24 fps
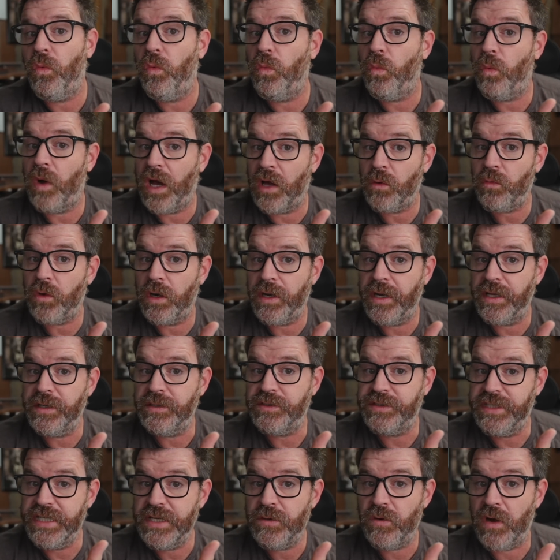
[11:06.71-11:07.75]
while running
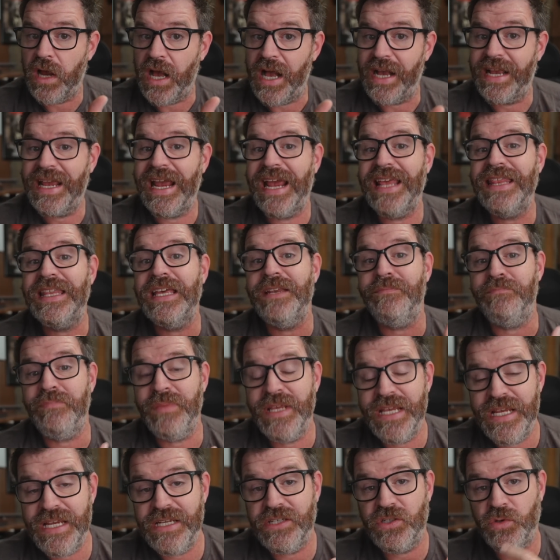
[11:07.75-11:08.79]
DRAC and then
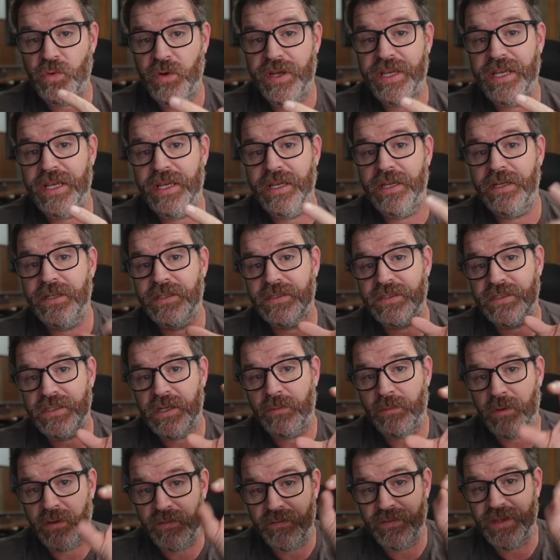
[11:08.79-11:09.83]
me tweaking
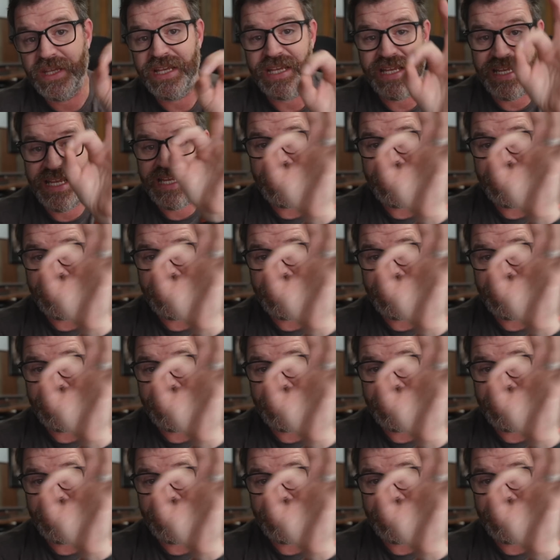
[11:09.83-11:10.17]
some of the